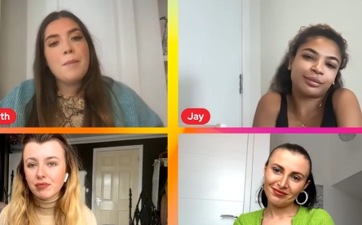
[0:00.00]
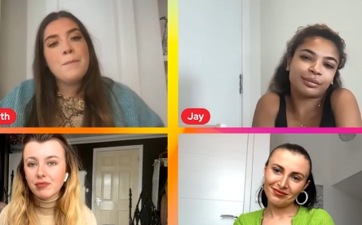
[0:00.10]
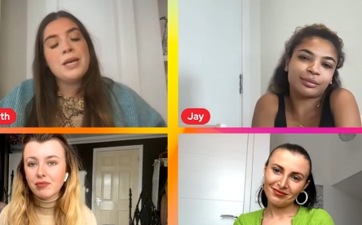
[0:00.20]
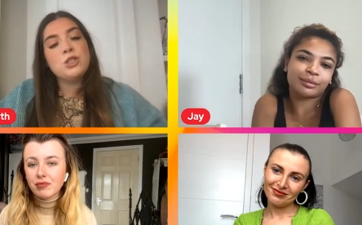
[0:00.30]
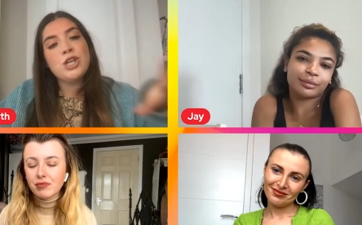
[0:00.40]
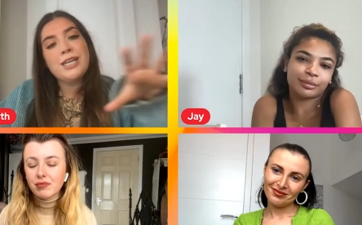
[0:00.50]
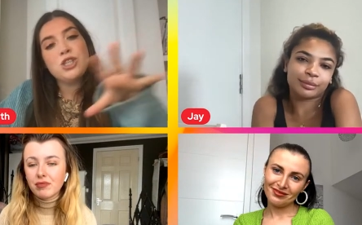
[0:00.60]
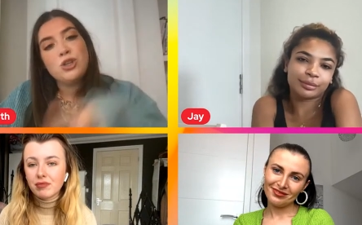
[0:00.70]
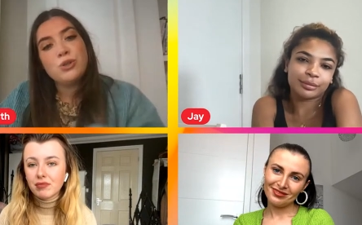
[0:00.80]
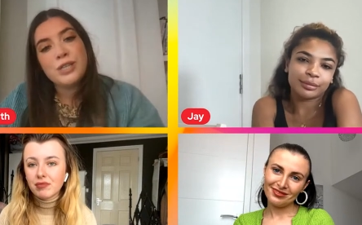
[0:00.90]
Speaker 1: but
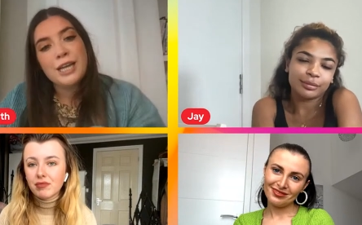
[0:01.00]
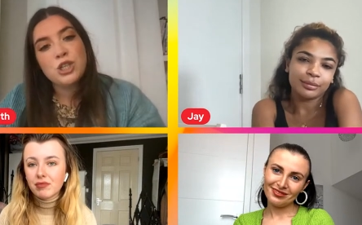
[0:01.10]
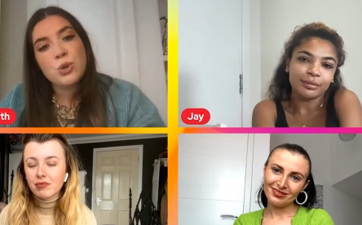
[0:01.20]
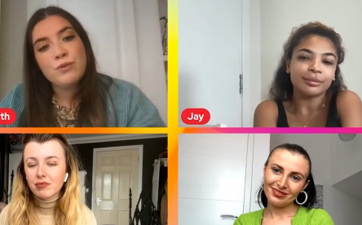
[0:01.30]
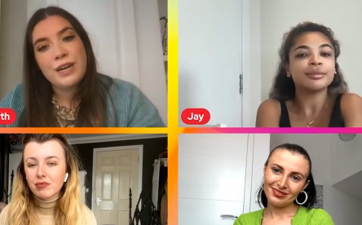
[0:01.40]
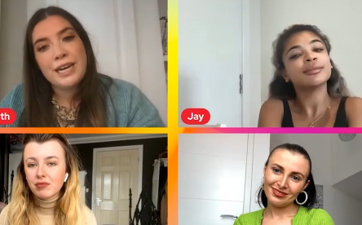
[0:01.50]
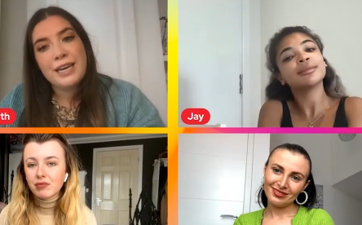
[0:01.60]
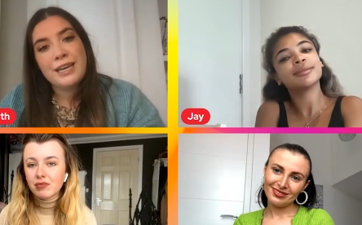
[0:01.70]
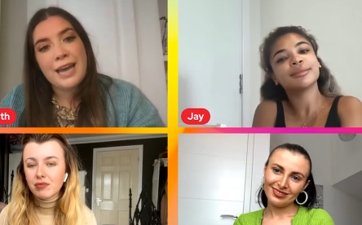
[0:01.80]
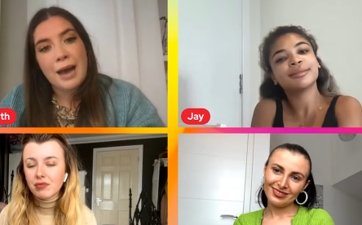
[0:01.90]
Jess, you said you were
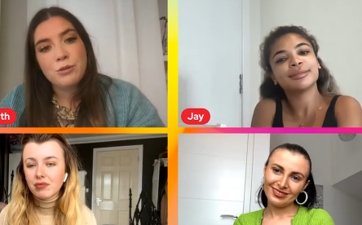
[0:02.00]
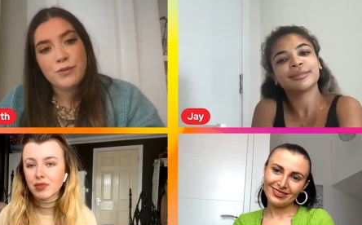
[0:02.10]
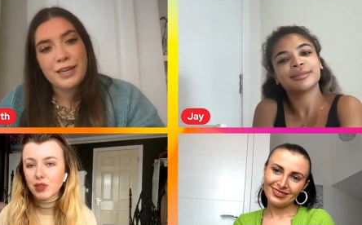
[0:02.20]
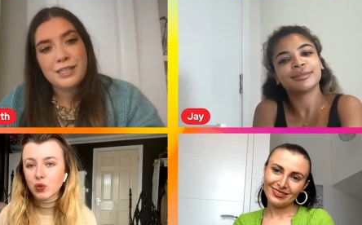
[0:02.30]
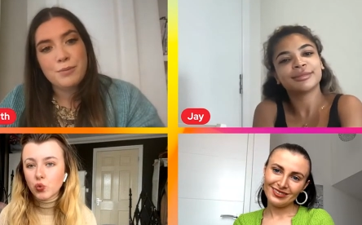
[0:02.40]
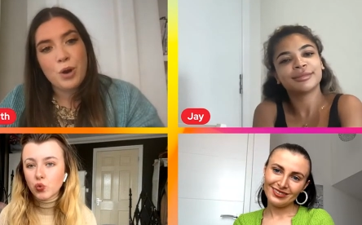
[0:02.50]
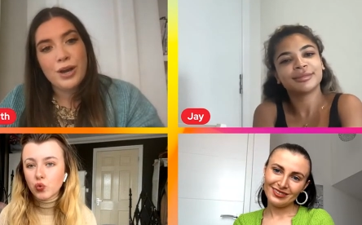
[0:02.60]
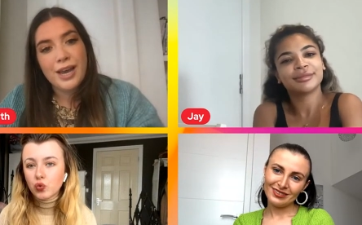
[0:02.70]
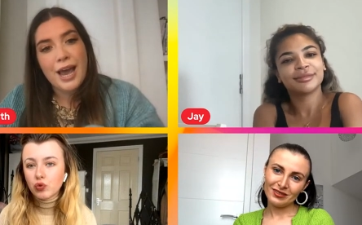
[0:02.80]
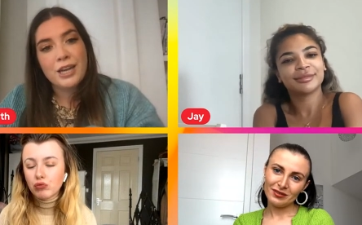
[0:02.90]
really captivated
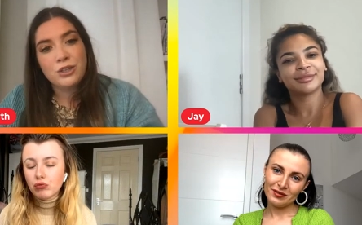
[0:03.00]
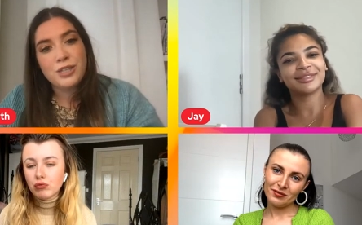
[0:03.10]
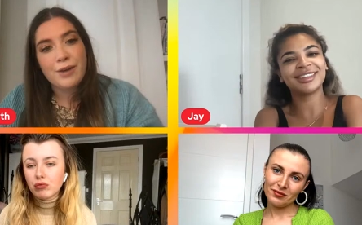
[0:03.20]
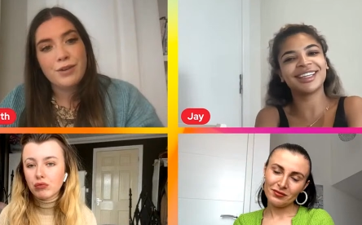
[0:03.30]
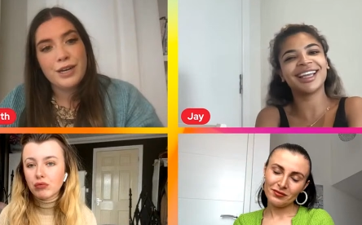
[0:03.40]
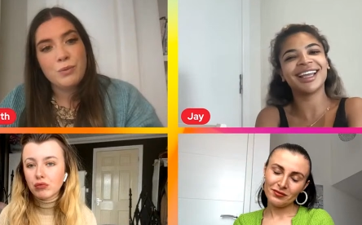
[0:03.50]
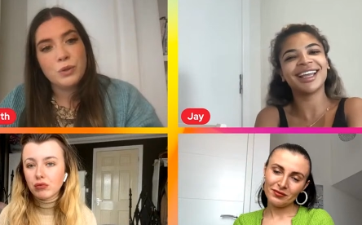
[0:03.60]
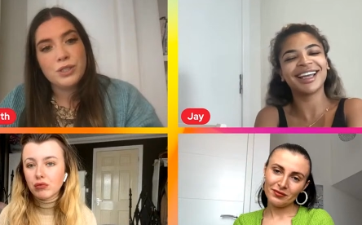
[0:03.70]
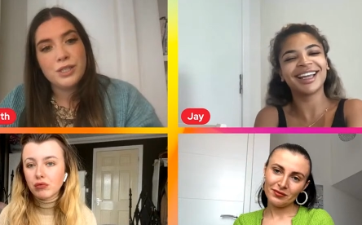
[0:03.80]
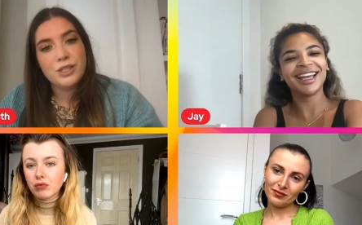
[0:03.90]
by it, and you definitely yeah.
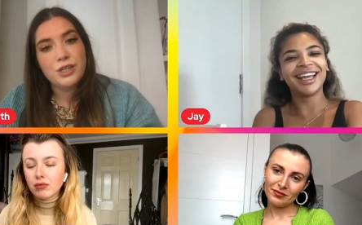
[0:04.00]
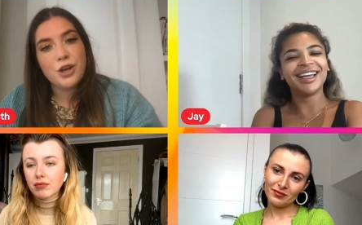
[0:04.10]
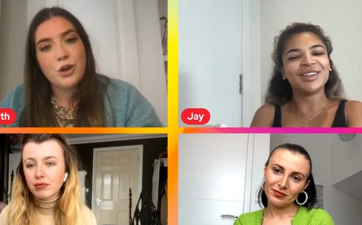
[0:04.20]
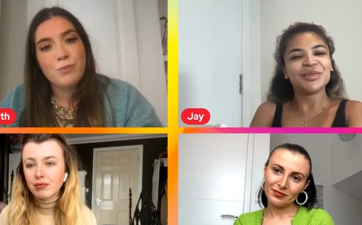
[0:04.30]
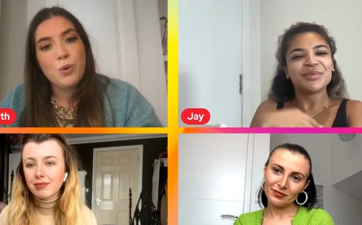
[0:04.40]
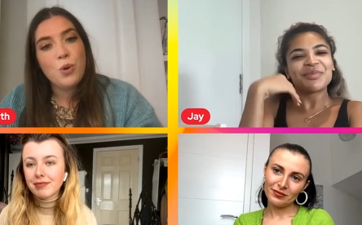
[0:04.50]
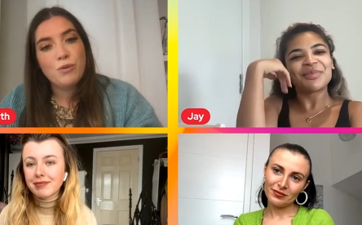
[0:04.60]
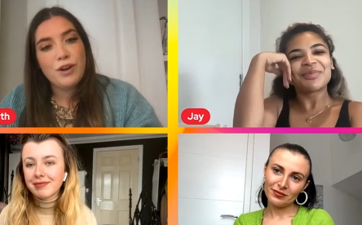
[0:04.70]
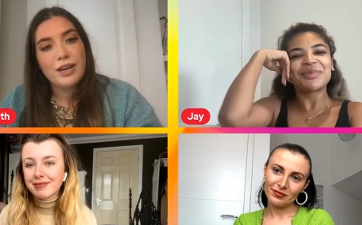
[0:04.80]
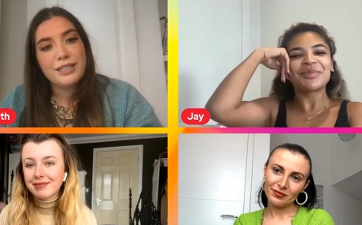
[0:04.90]
wanted to know more,
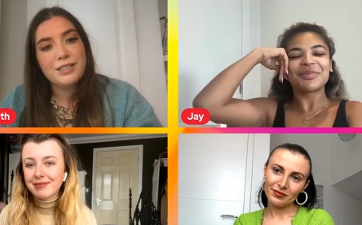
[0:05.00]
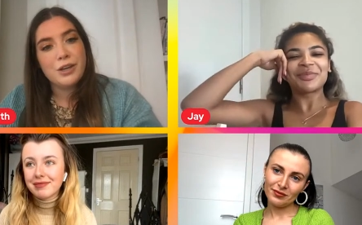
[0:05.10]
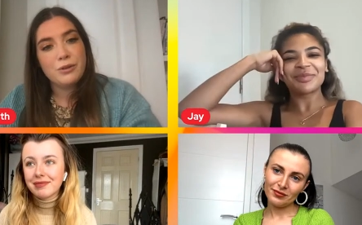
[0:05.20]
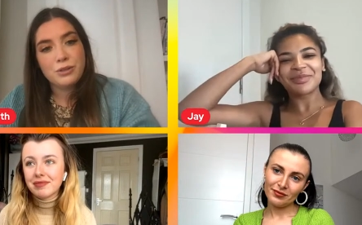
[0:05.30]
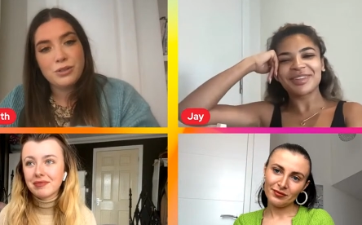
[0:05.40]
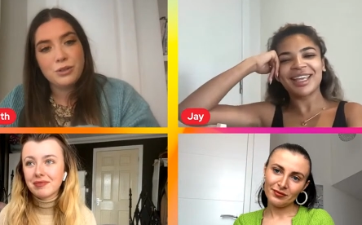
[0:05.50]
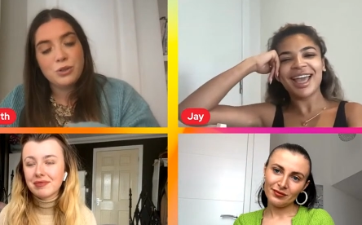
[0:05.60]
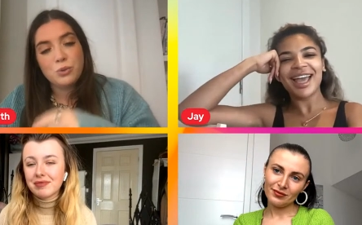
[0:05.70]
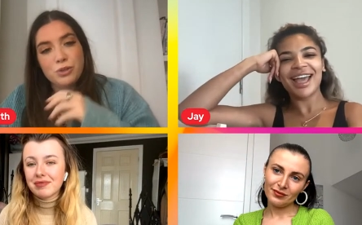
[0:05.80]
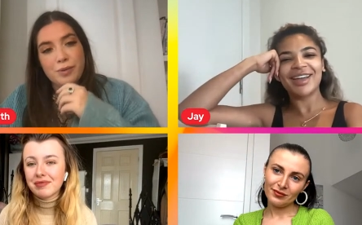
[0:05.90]
right?
Speaker 2: So, so
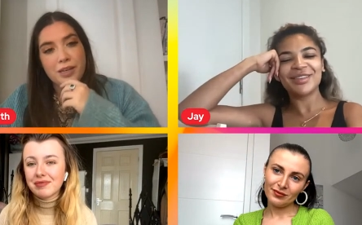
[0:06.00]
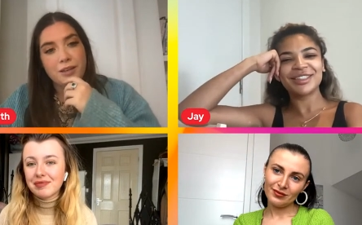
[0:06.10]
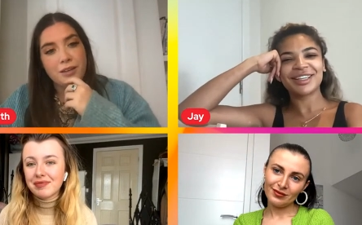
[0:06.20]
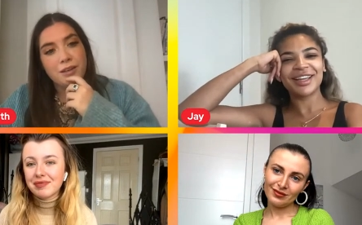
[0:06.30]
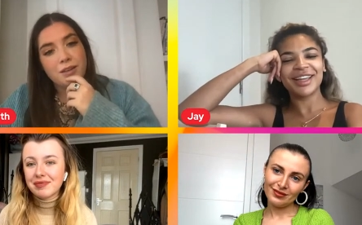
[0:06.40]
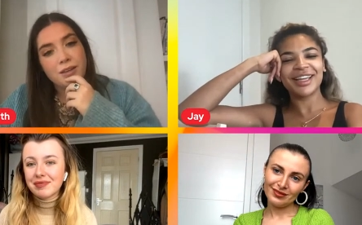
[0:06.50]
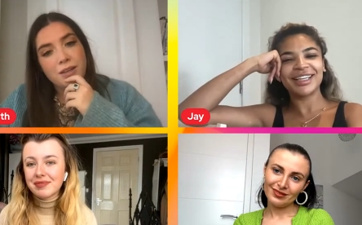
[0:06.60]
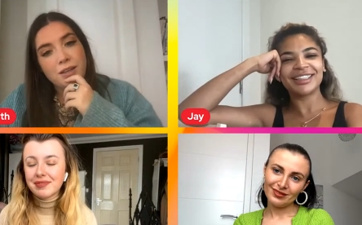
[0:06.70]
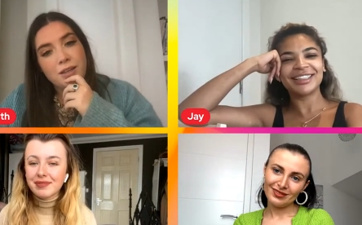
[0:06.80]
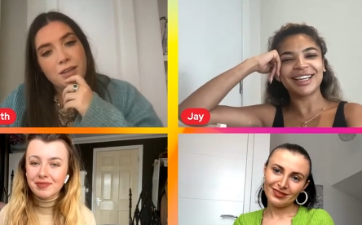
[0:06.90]
yeah, talk- it was
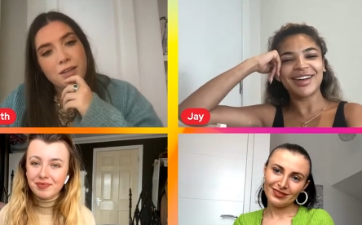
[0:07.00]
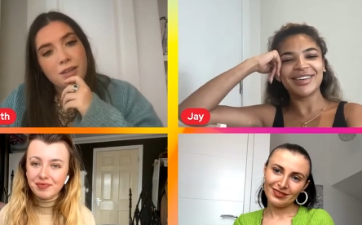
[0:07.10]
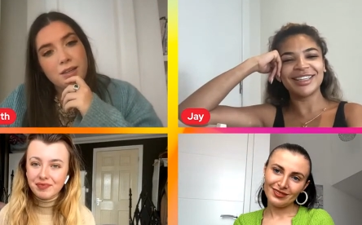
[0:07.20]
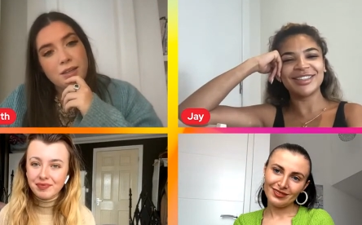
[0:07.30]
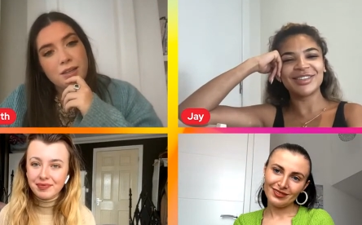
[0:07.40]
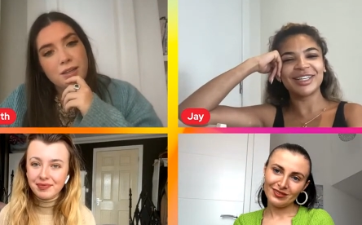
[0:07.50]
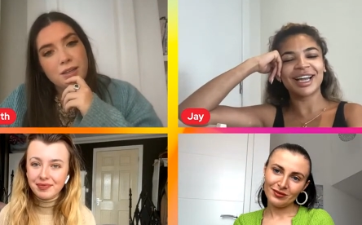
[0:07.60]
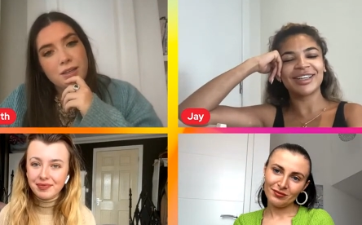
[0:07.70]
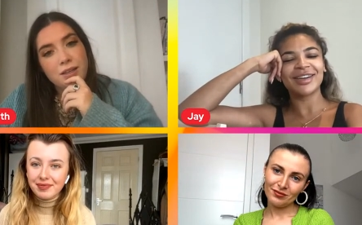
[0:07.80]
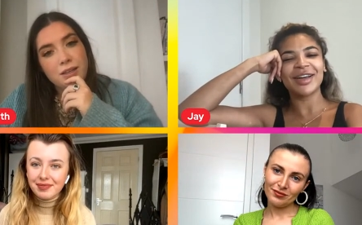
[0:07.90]
good. I really enjoyed it.
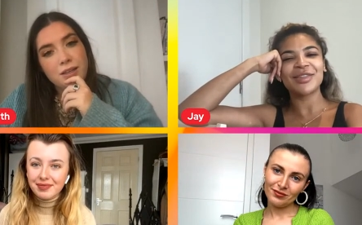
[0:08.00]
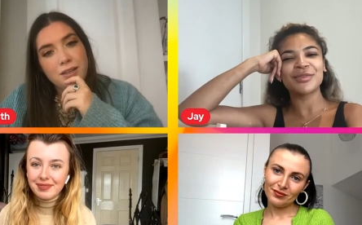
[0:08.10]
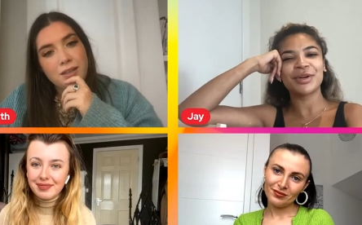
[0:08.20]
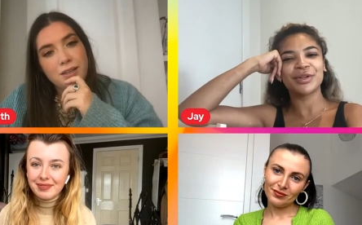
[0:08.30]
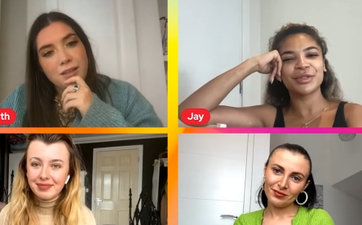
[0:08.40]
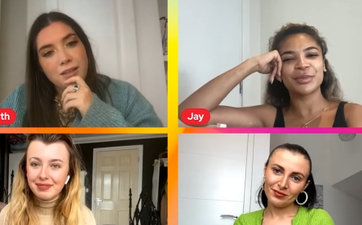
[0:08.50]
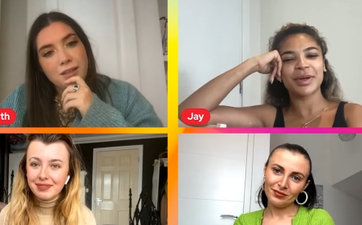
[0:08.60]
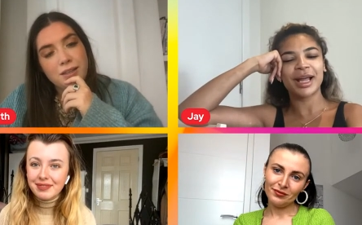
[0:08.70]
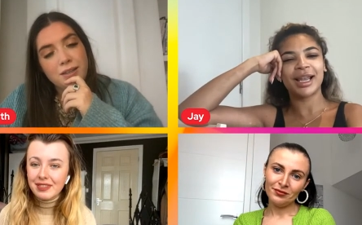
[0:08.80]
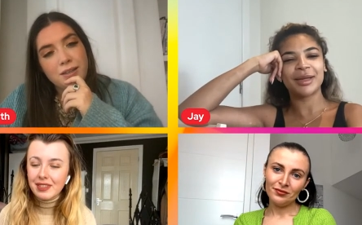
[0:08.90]
I don't like the royals,
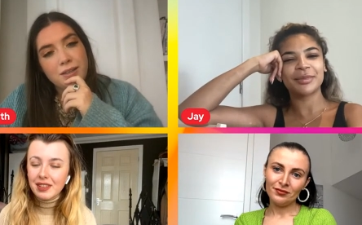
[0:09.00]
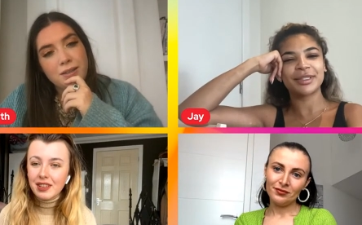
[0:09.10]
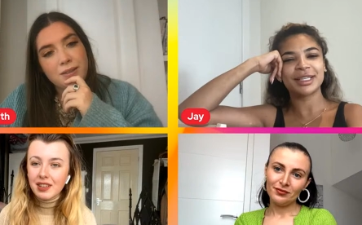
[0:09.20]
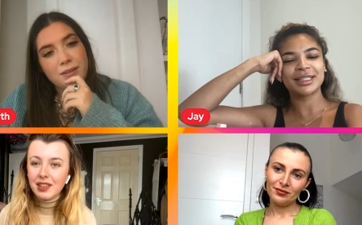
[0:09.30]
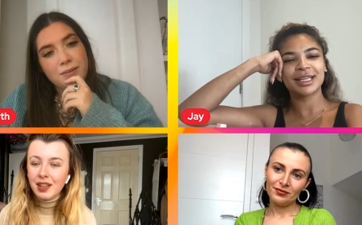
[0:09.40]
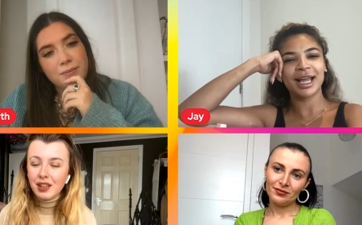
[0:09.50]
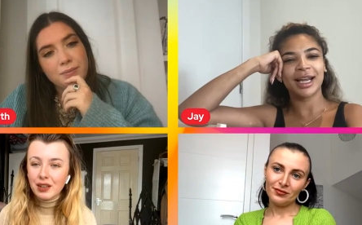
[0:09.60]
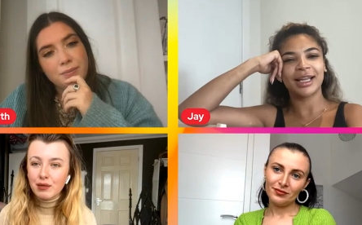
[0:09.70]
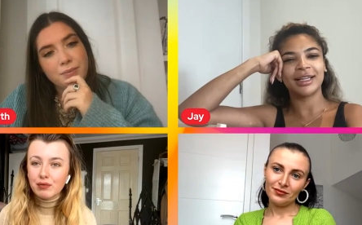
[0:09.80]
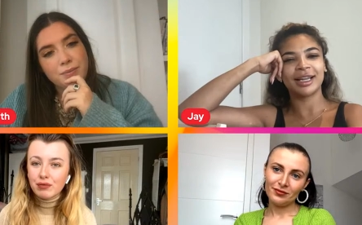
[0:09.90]
but I like Princess
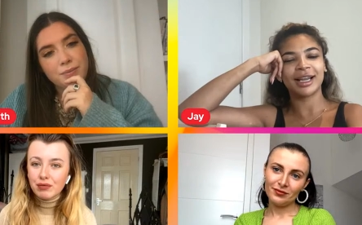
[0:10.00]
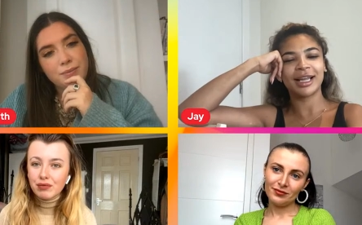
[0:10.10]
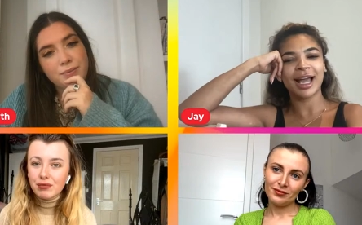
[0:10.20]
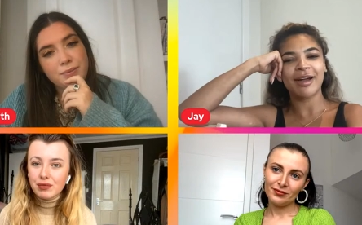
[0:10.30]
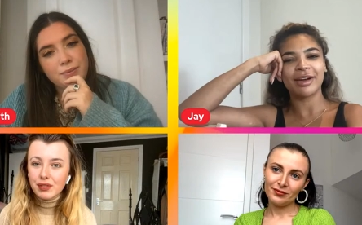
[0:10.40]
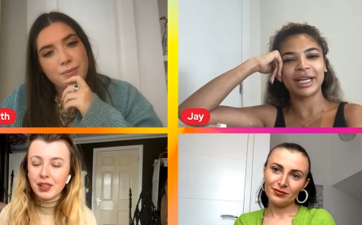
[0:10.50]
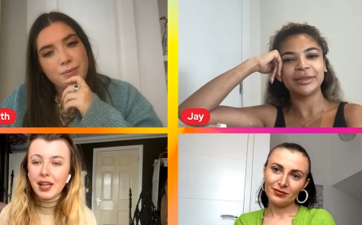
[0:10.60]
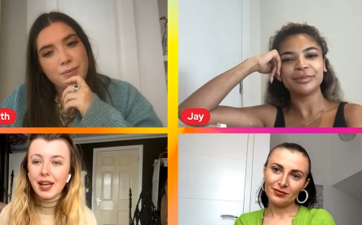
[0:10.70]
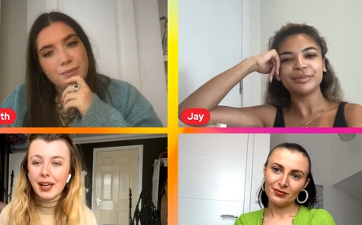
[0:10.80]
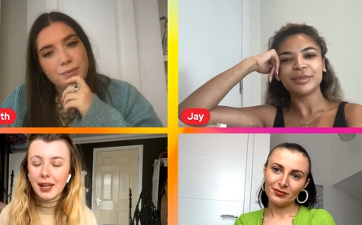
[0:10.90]
Diana and I like Harry, yeah.